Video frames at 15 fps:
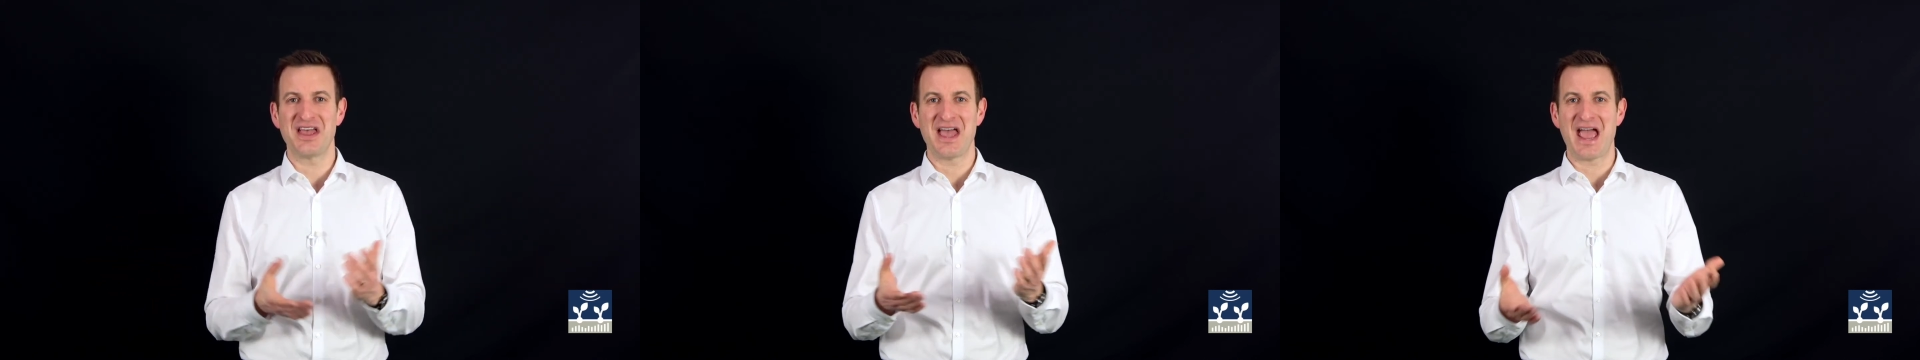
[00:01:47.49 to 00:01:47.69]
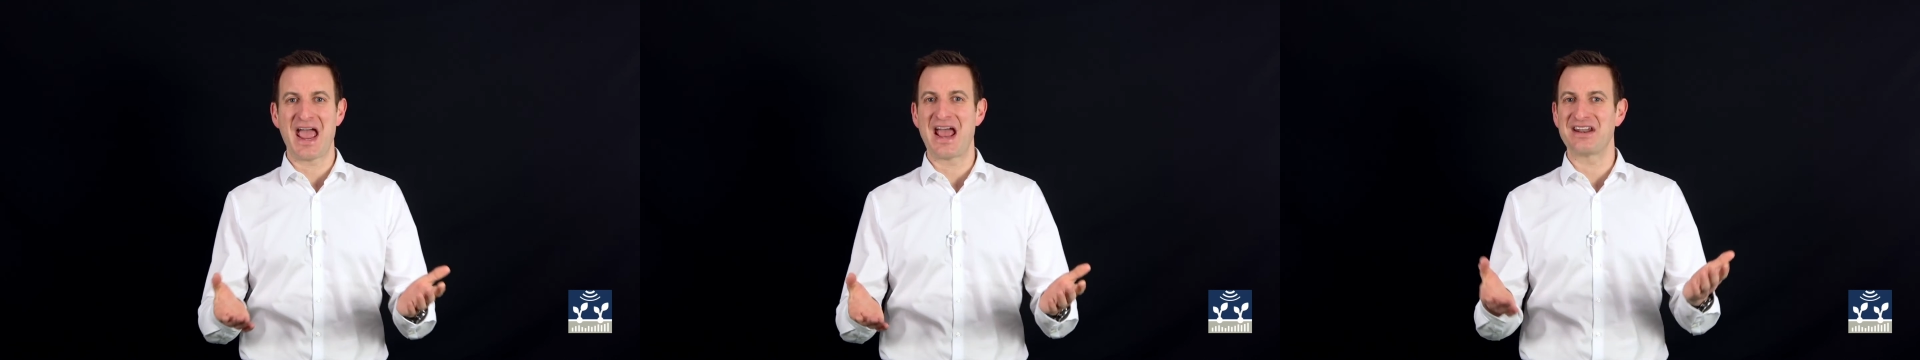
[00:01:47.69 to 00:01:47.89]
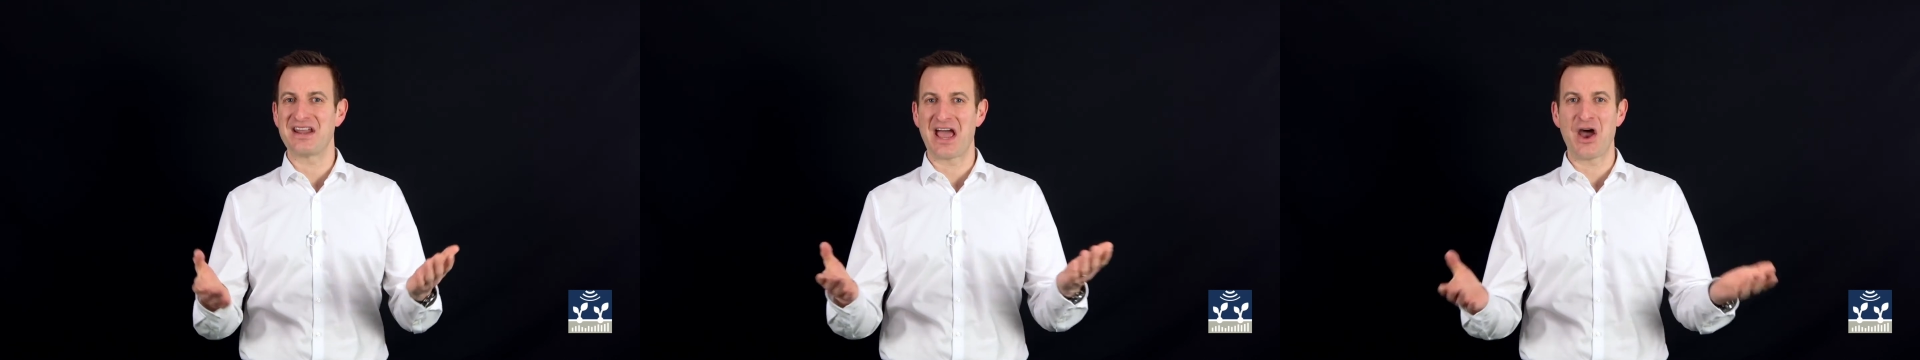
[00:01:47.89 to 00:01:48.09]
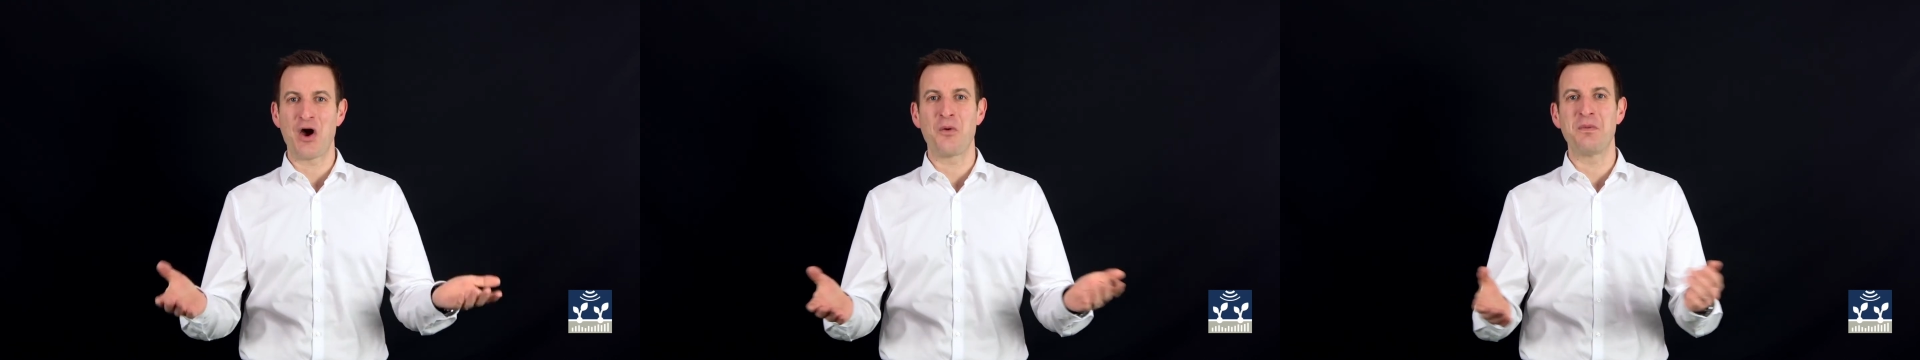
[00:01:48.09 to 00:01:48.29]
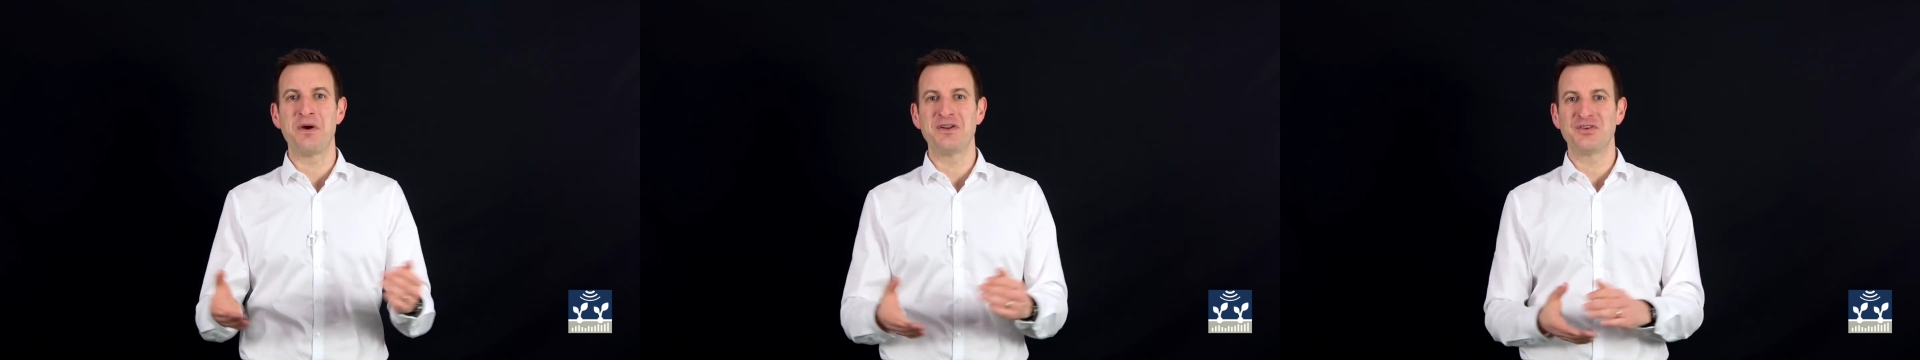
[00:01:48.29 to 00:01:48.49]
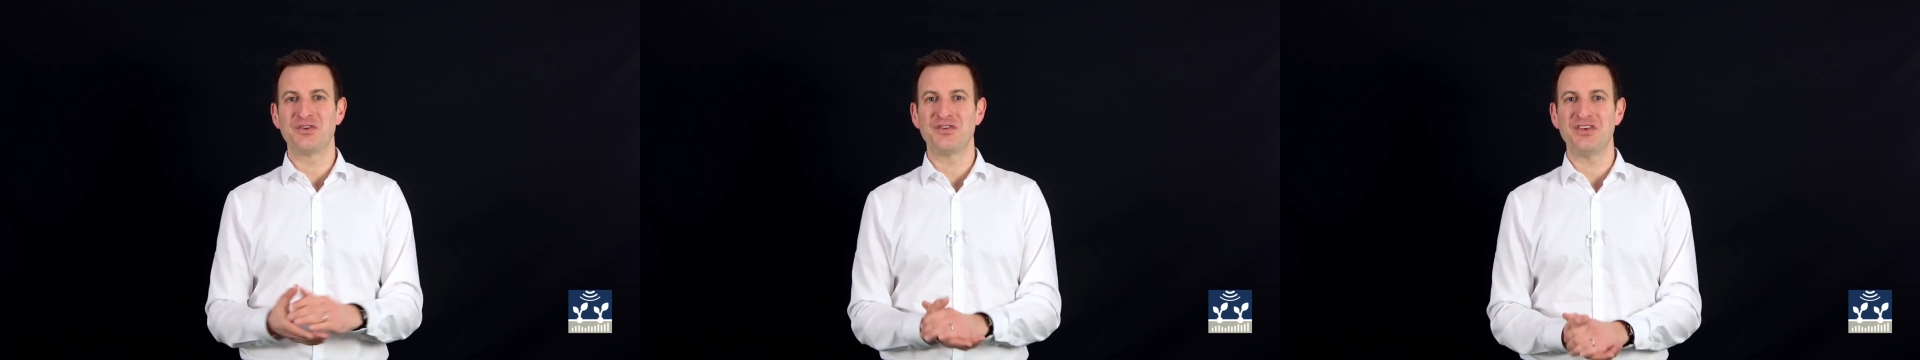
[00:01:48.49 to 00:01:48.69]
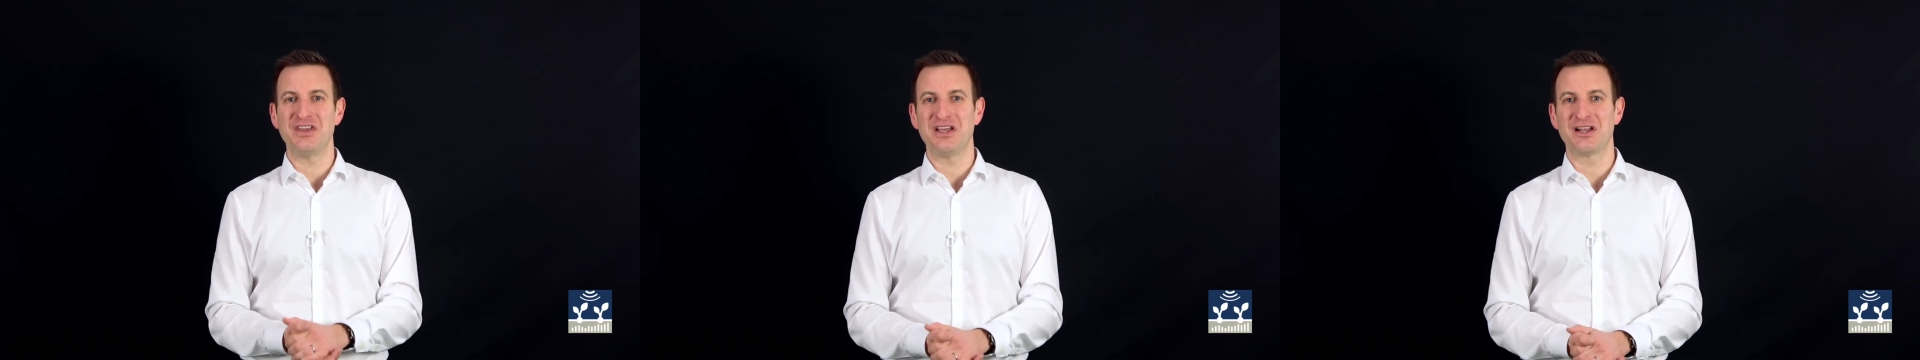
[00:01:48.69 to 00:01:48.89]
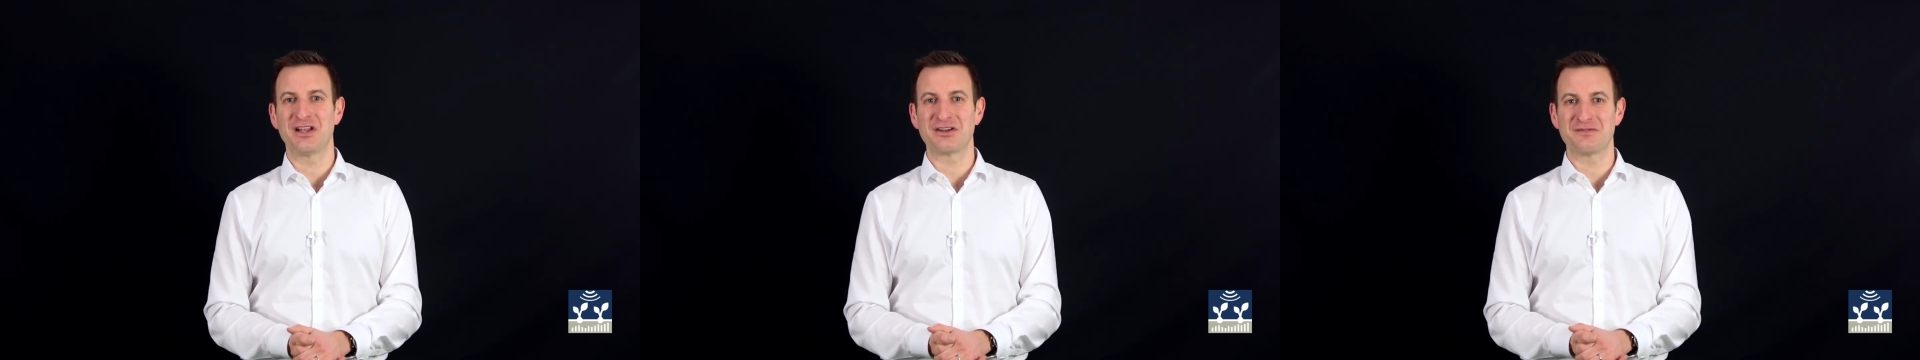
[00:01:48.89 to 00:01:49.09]
and I hope to see
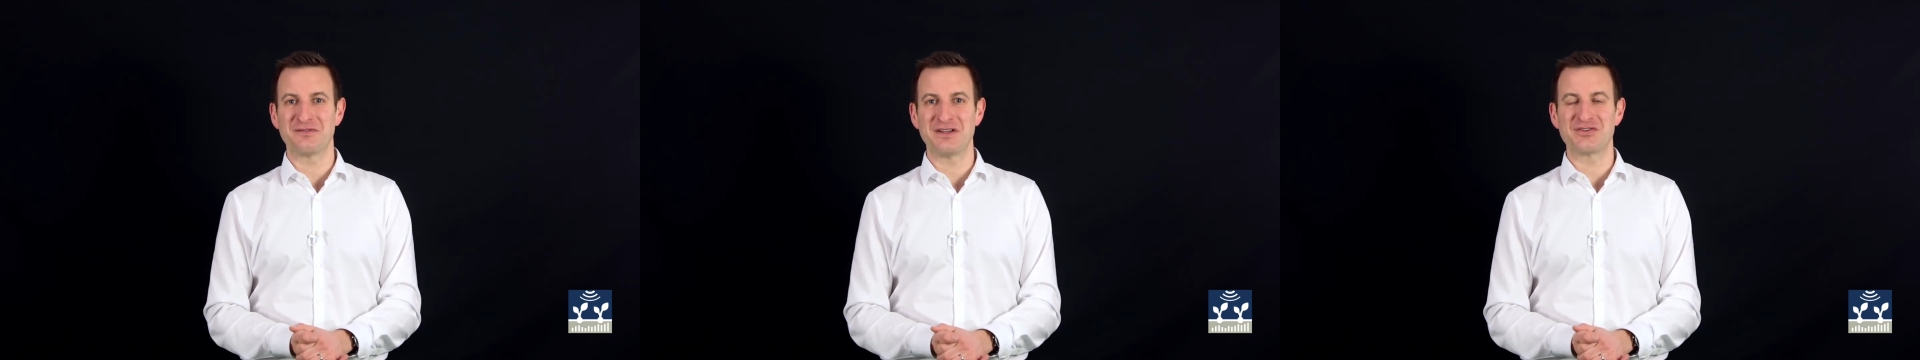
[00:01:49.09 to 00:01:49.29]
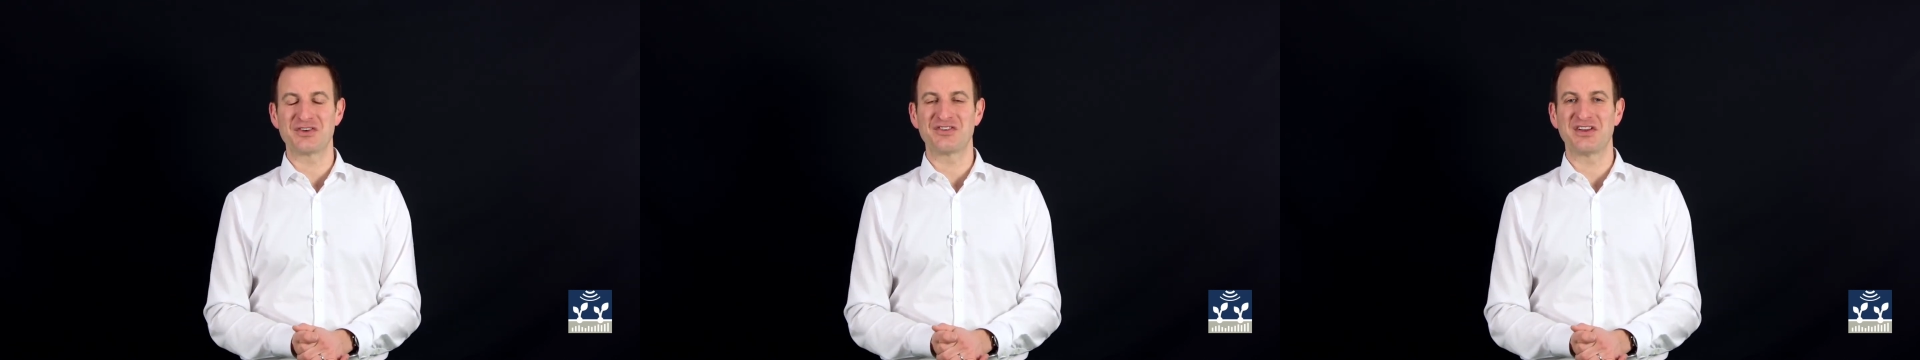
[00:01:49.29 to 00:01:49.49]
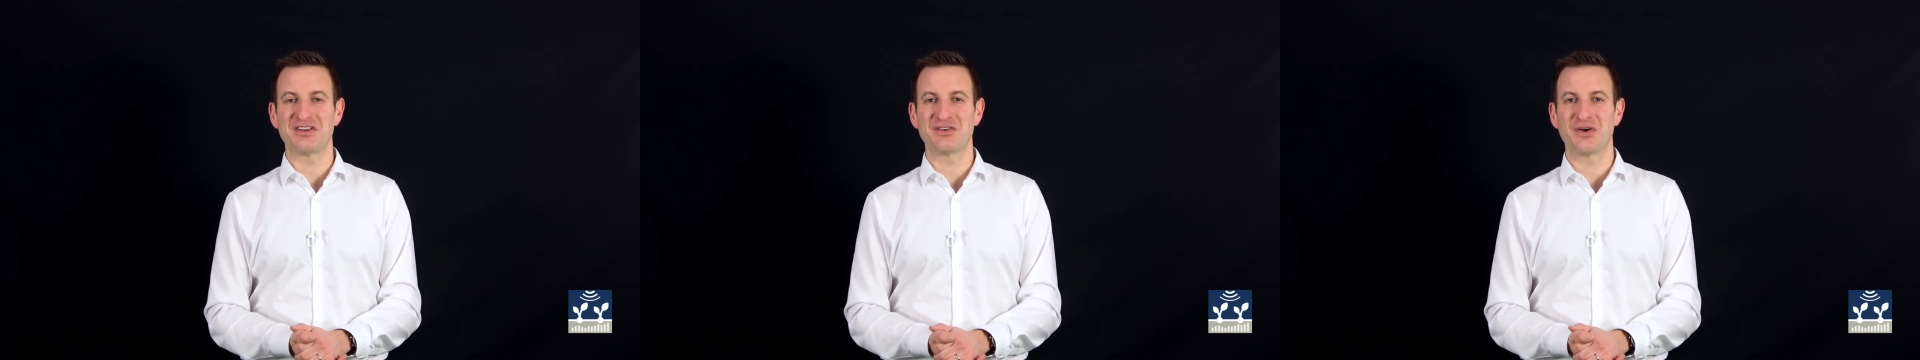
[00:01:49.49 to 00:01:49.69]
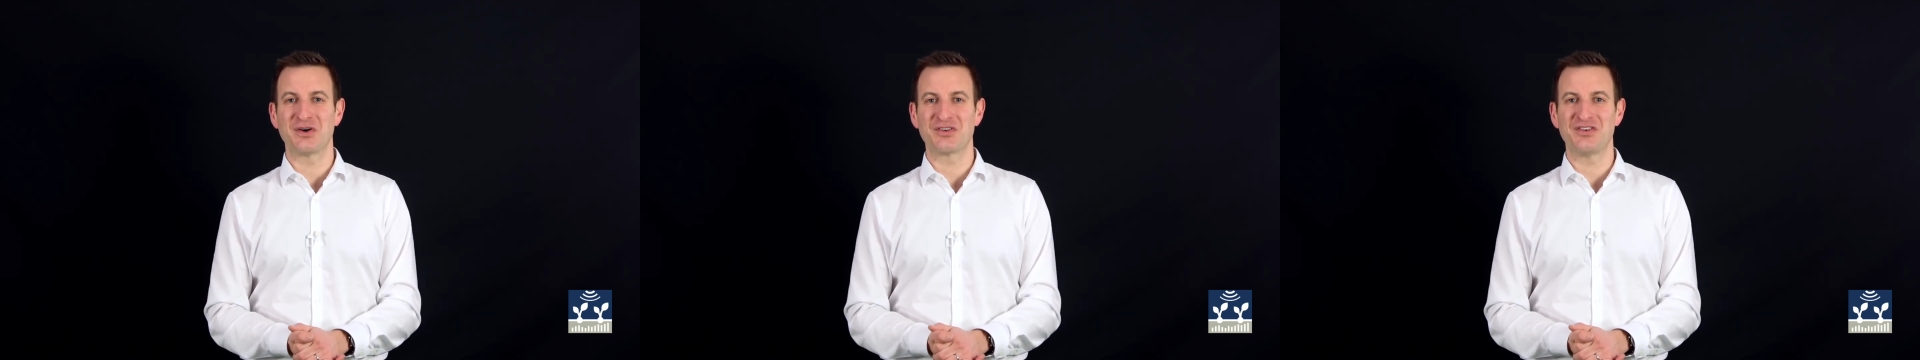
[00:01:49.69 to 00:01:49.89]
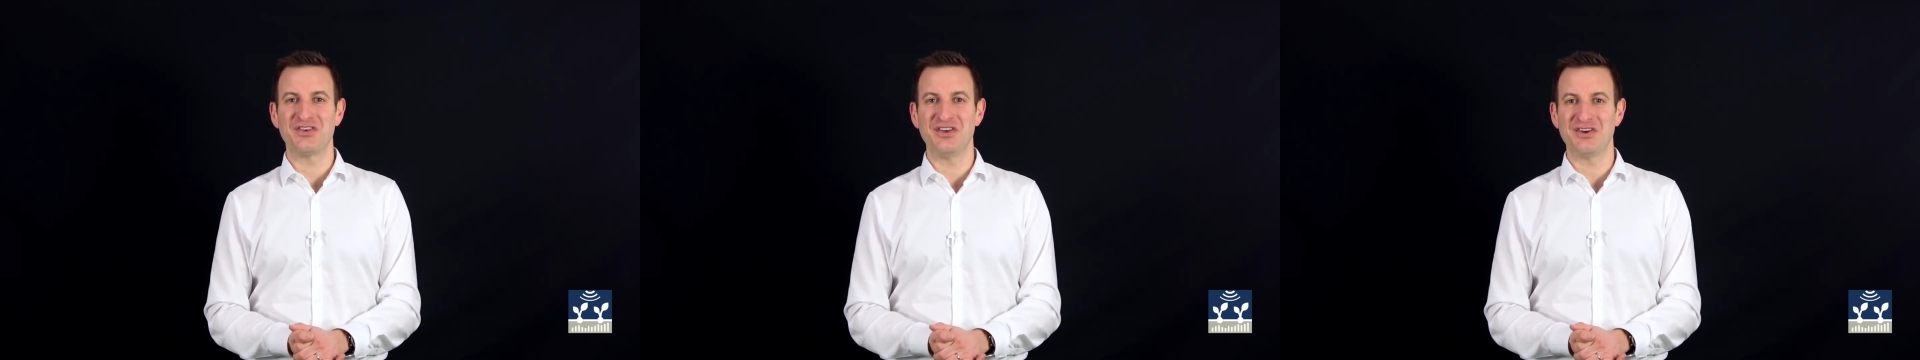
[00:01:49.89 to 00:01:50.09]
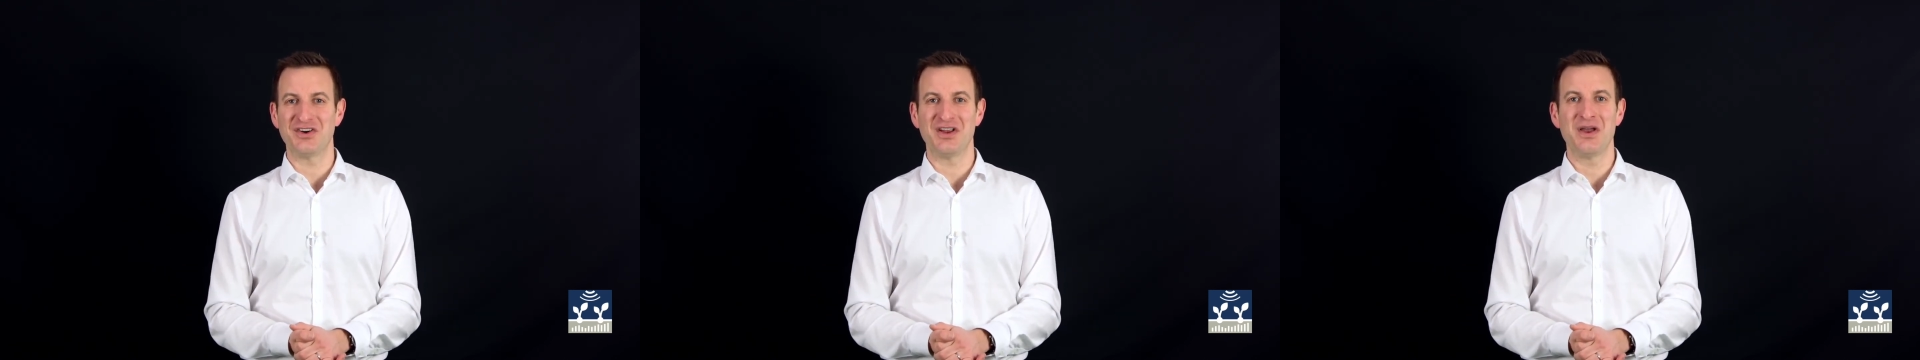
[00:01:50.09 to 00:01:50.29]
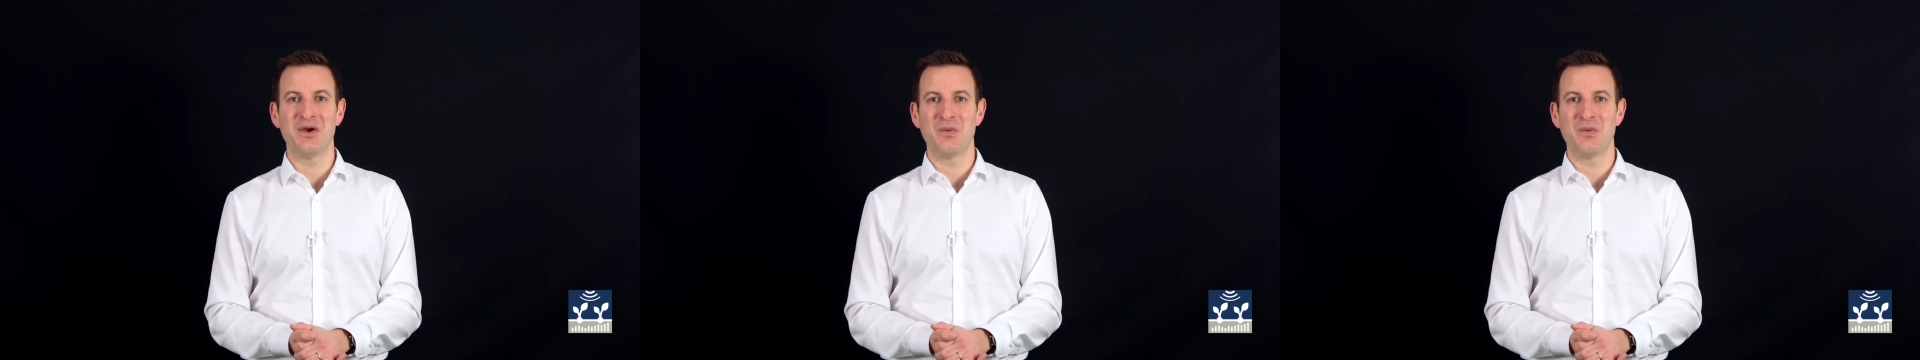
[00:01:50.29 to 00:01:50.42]
a lot of interesting talks here